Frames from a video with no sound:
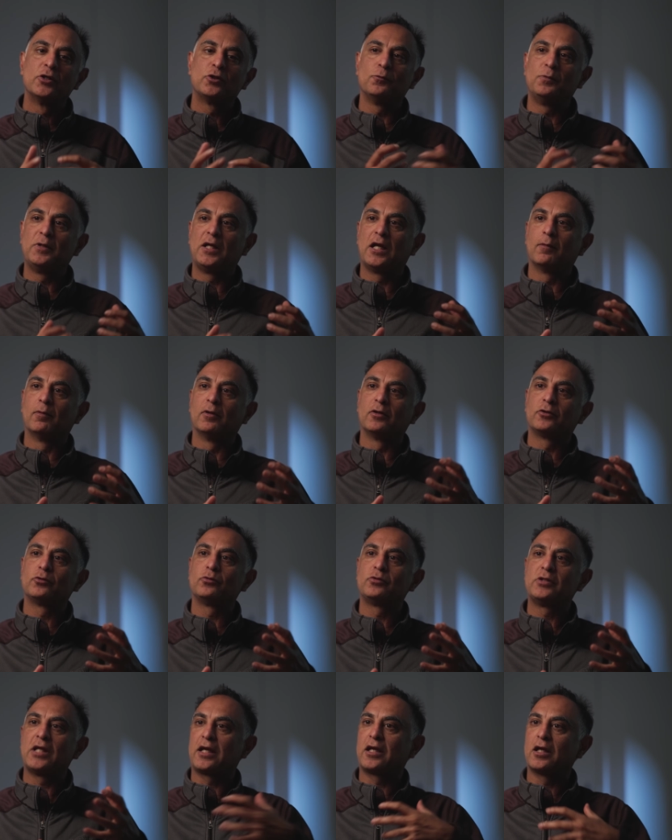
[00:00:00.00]
to be able
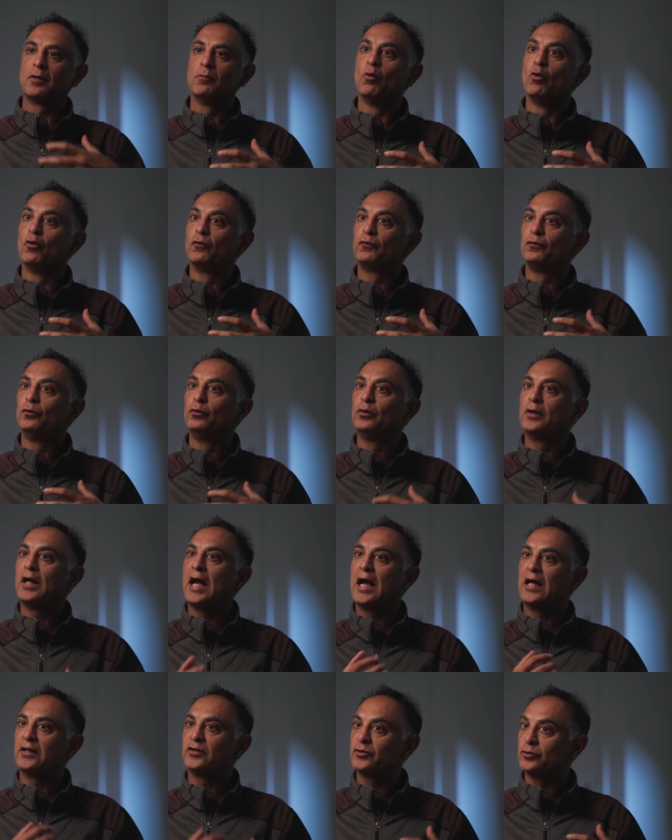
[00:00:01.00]
to take in more food
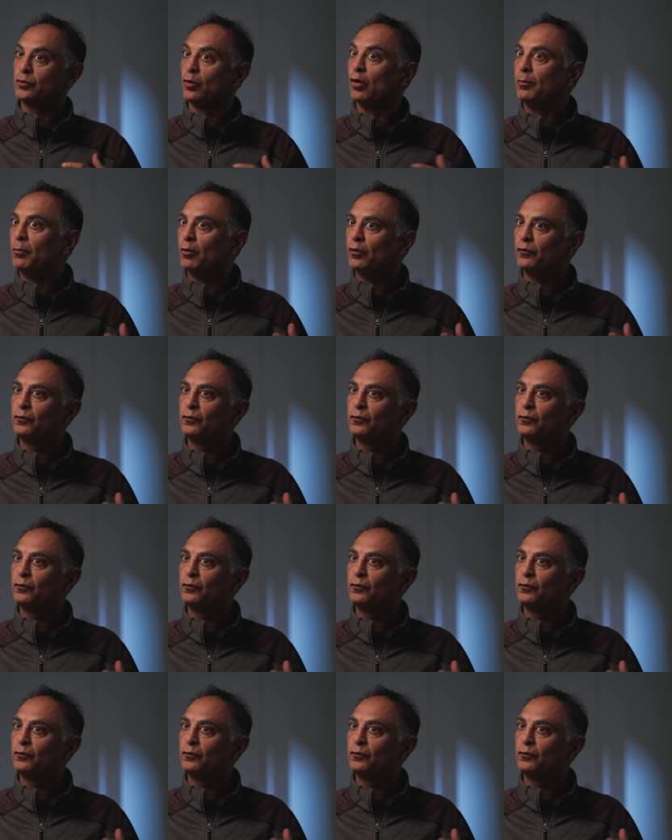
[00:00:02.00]
and store more